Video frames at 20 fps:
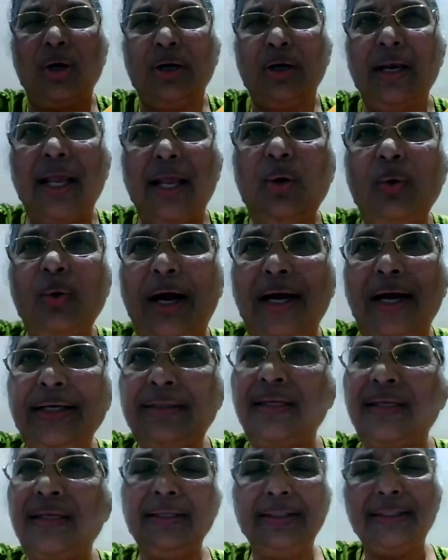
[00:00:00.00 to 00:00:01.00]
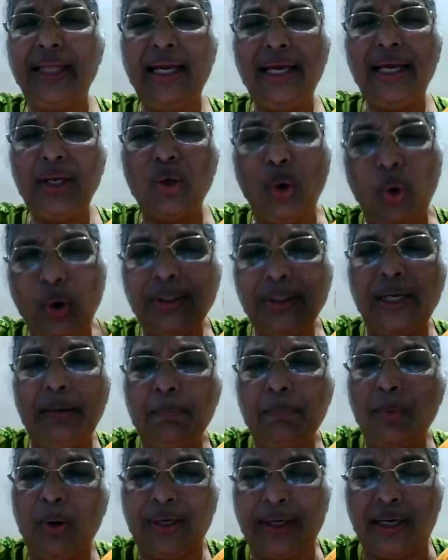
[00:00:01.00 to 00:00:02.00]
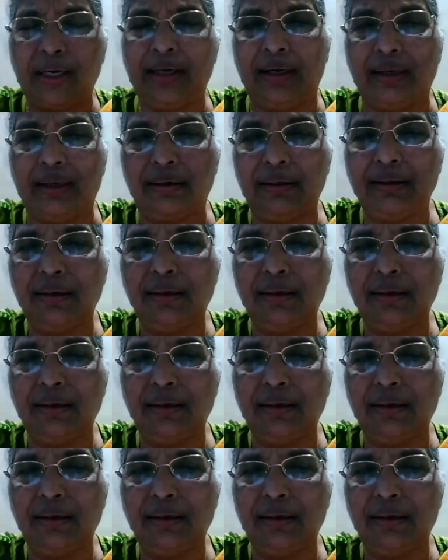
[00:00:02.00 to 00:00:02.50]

Dr. Lallu, I think they know the important,